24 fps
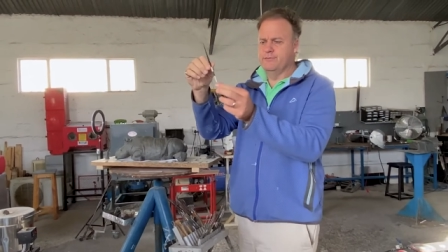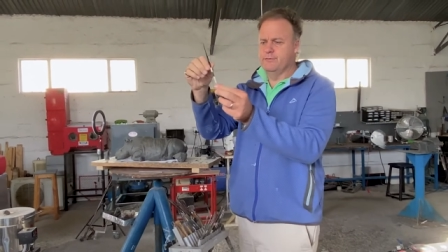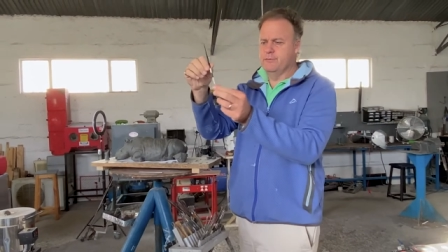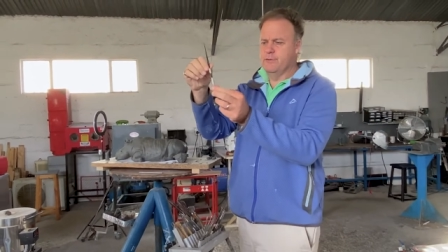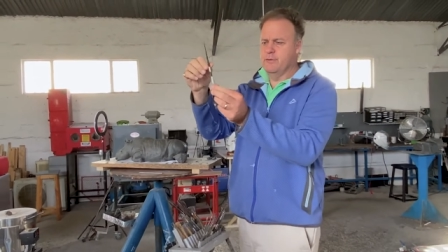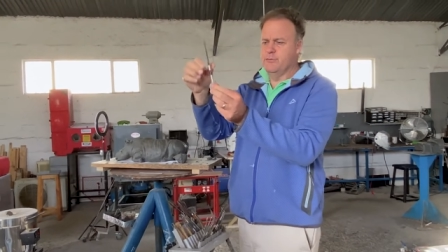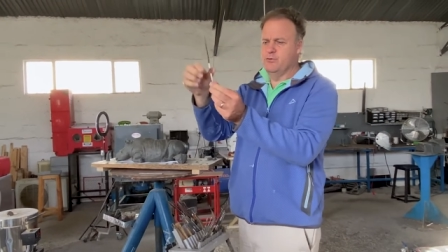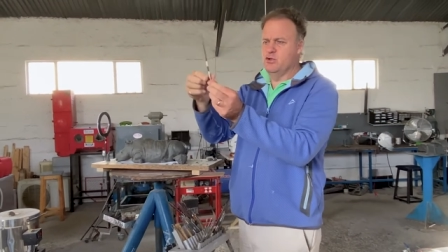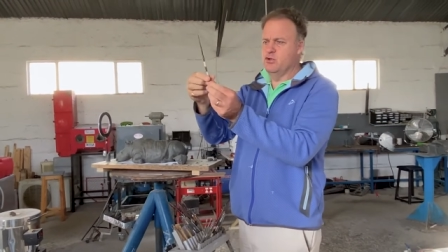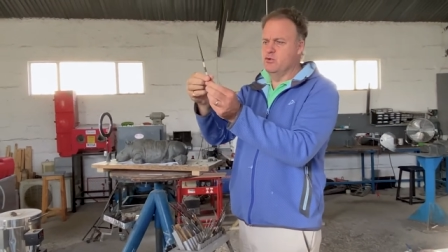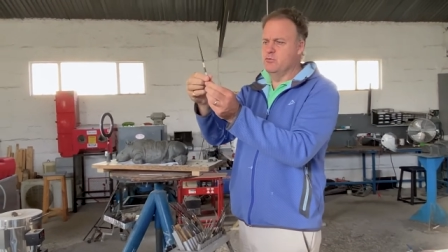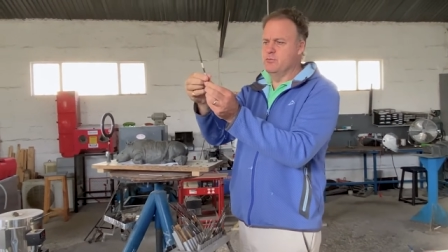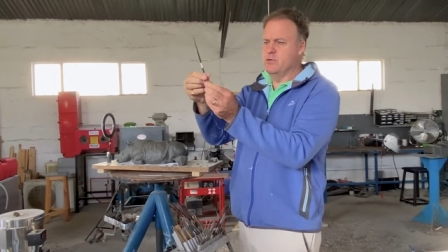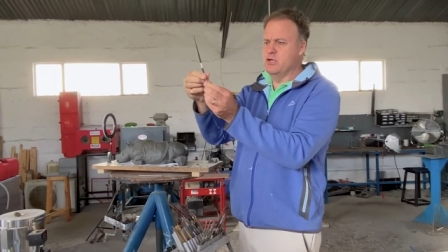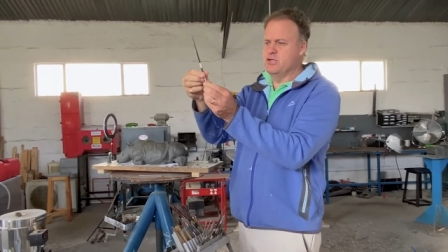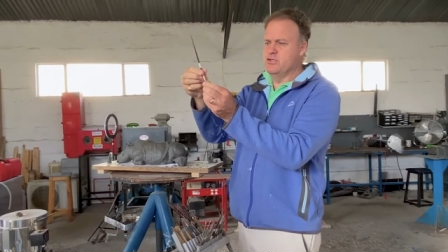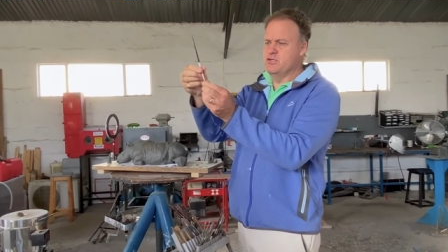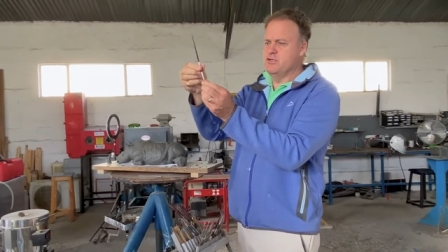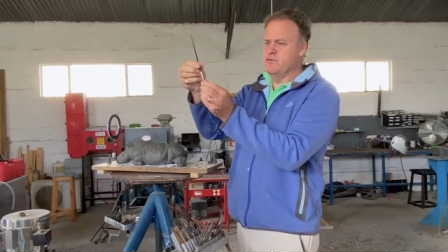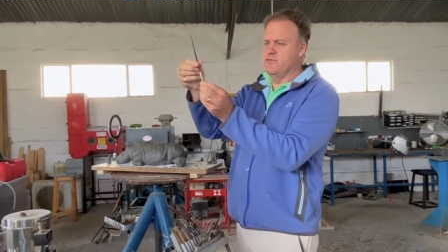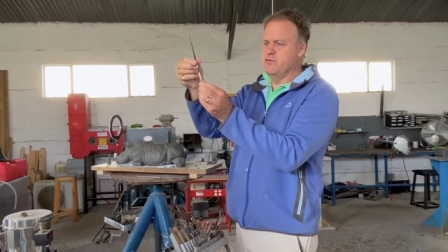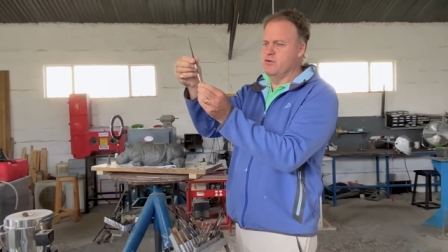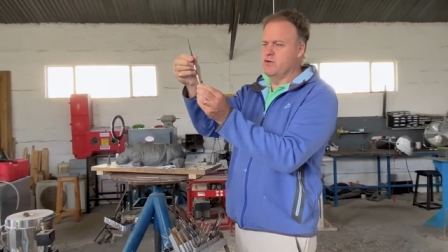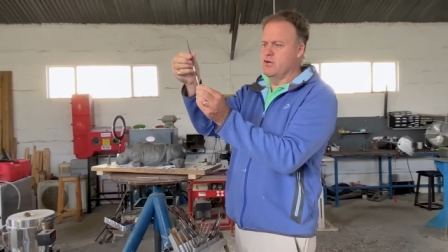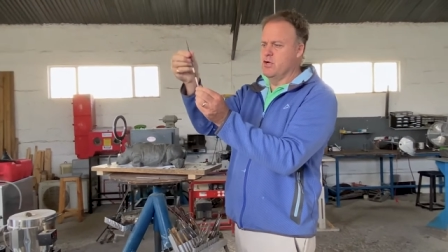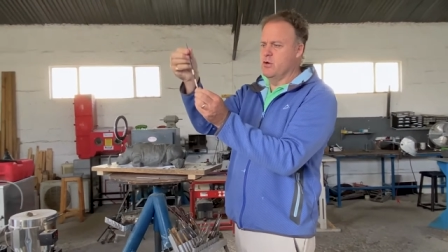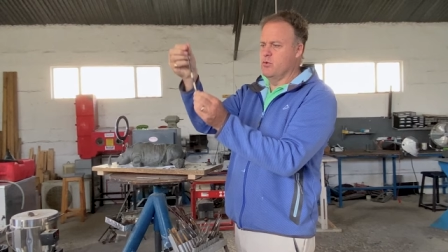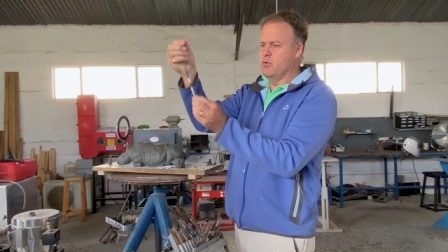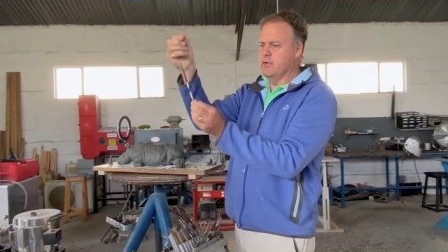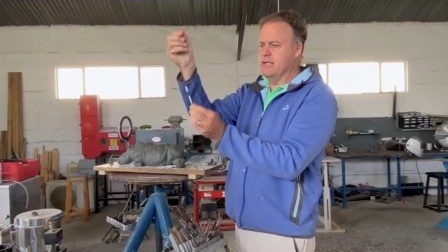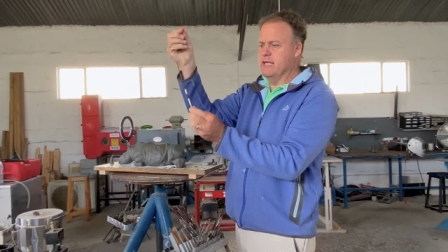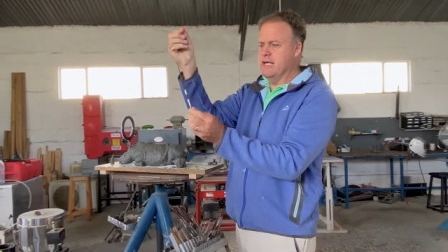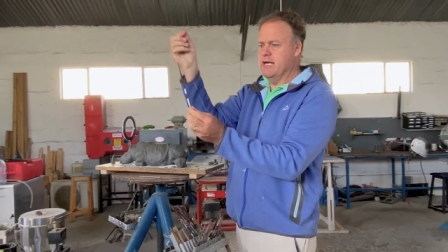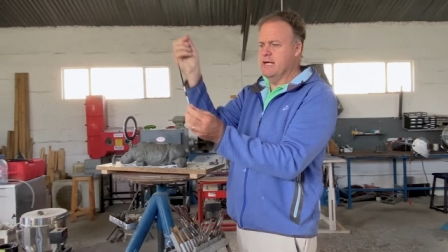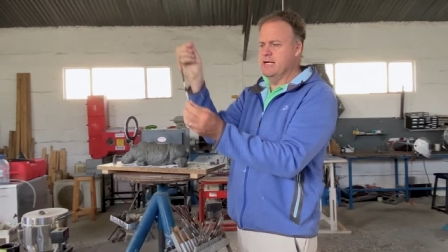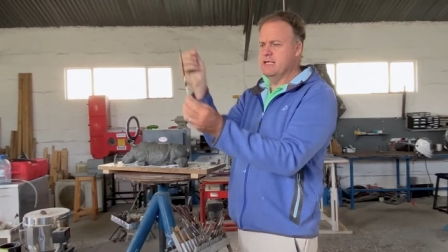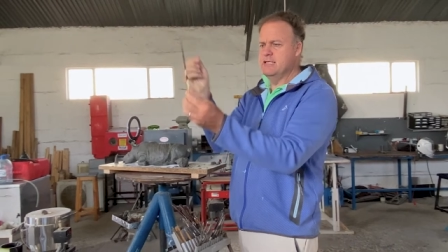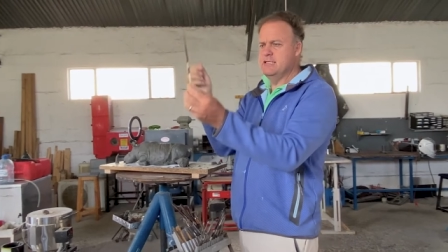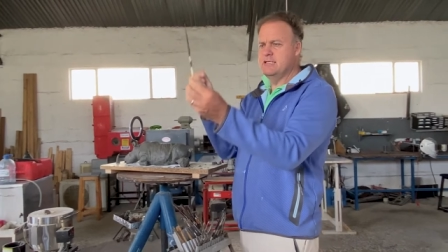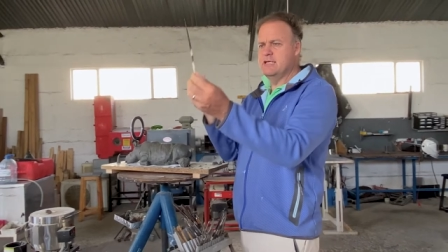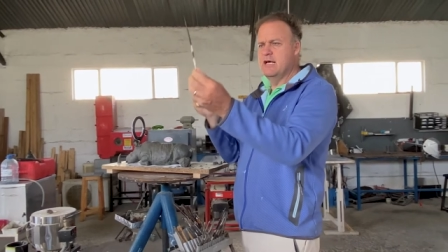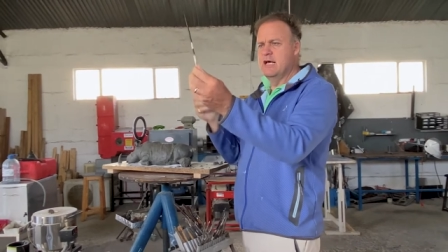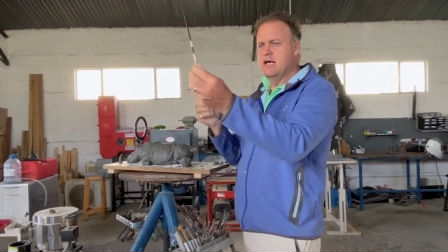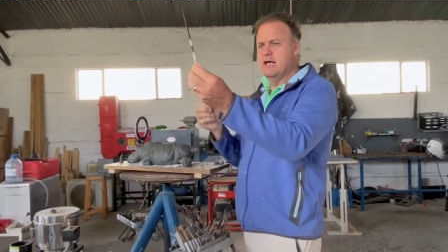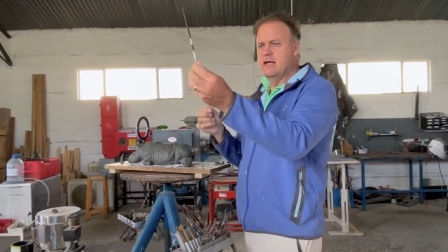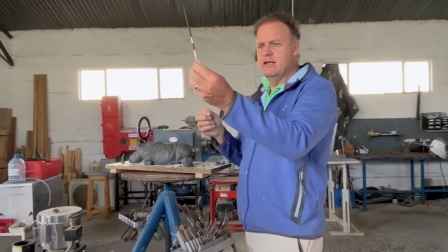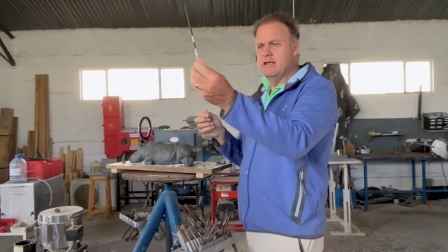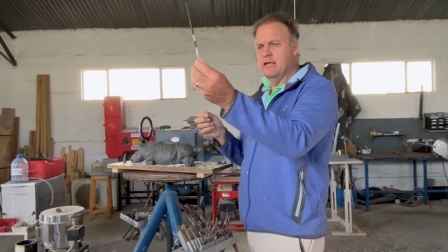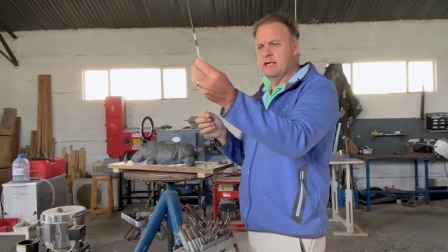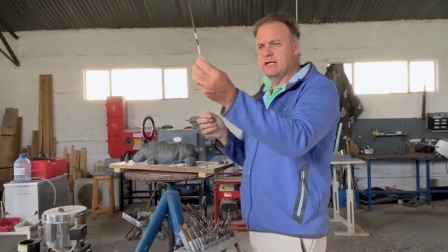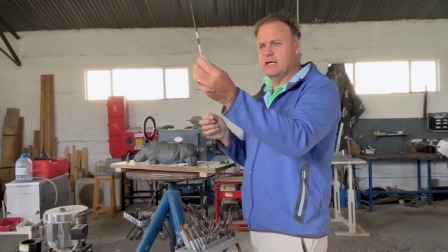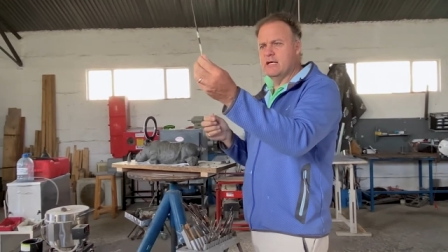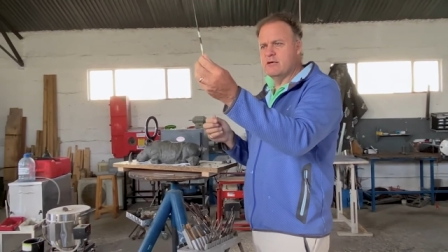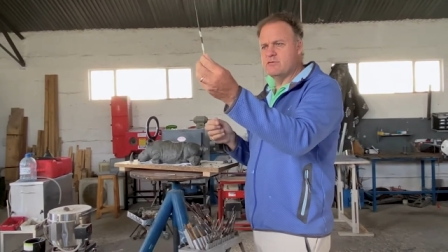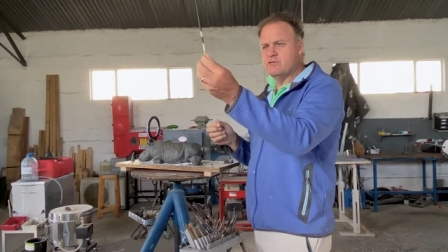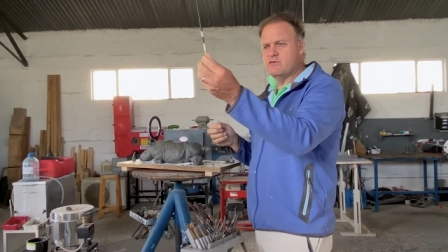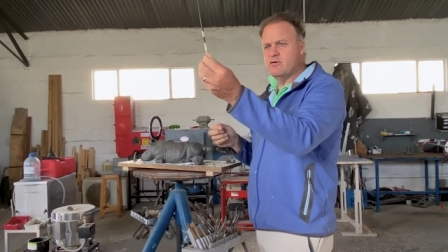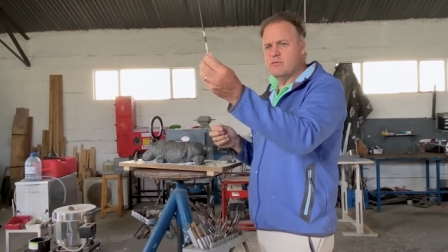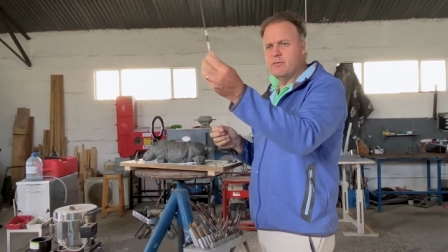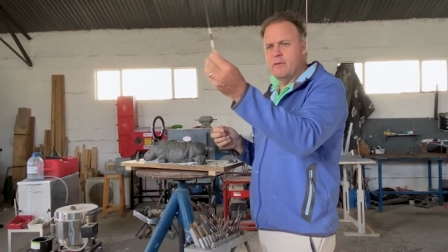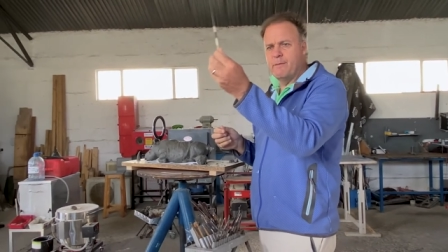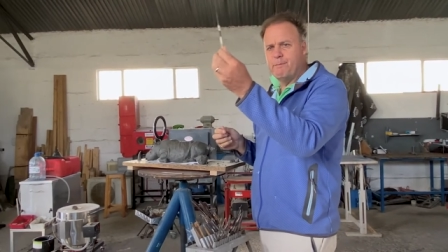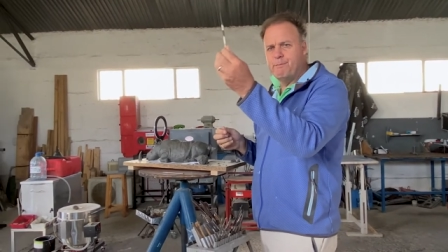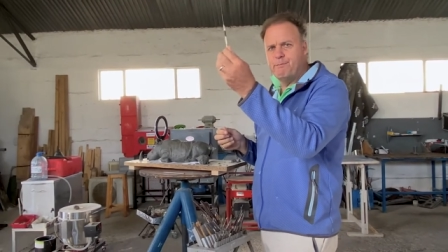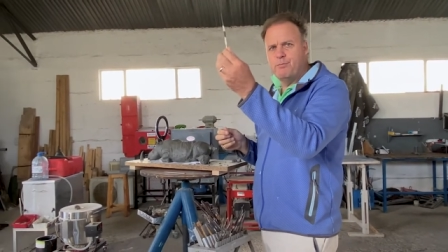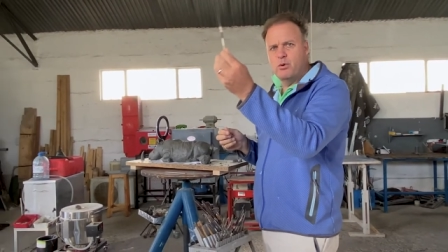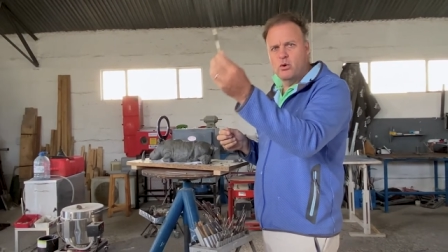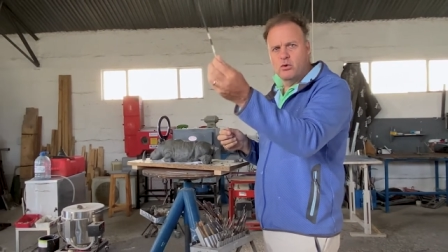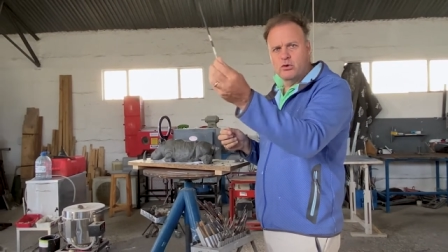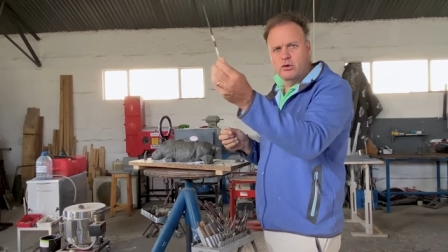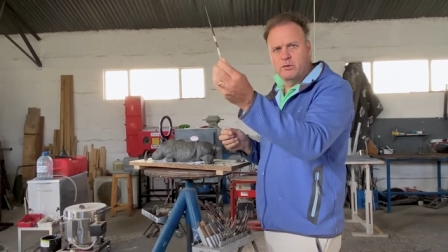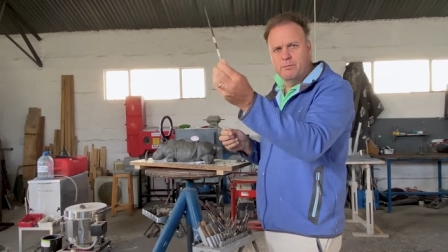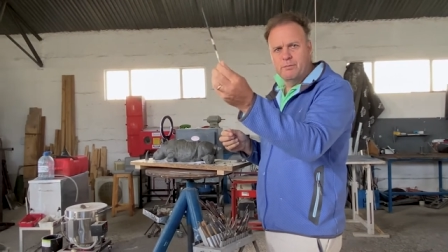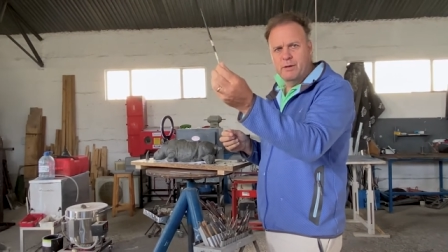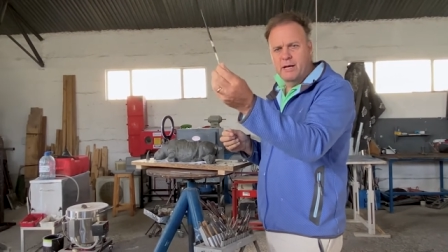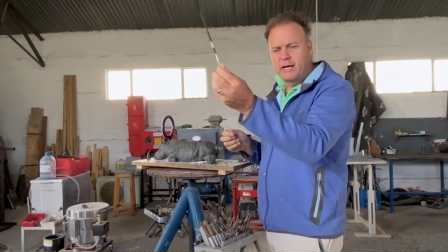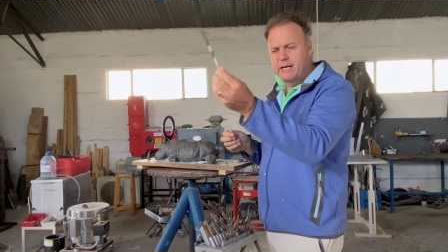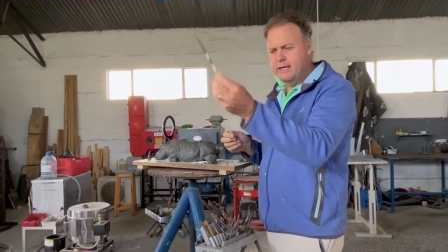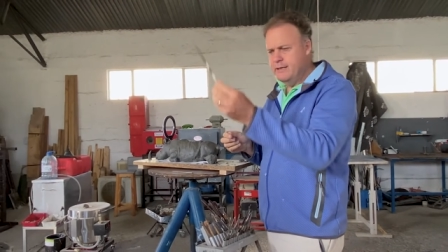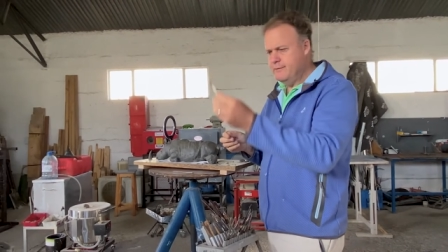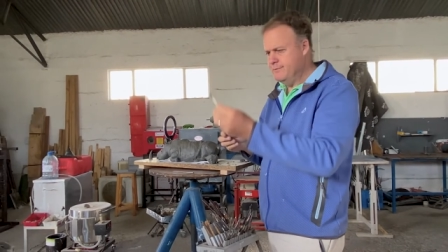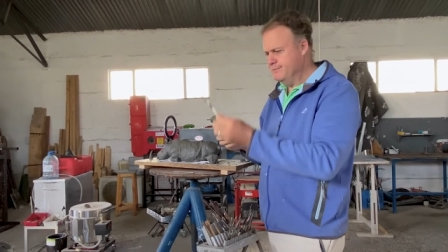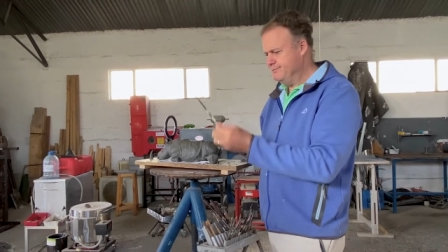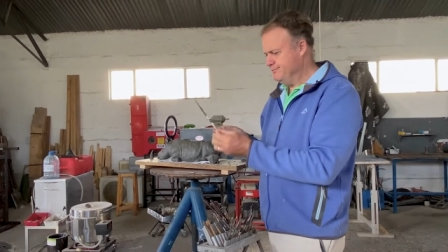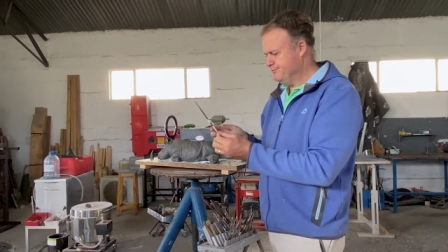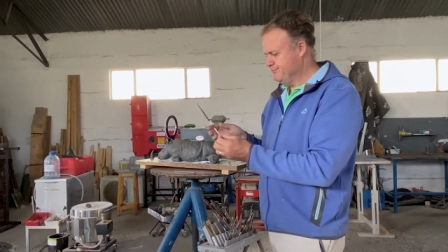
I'm sure most of you know what that is. That comes from a porcupine,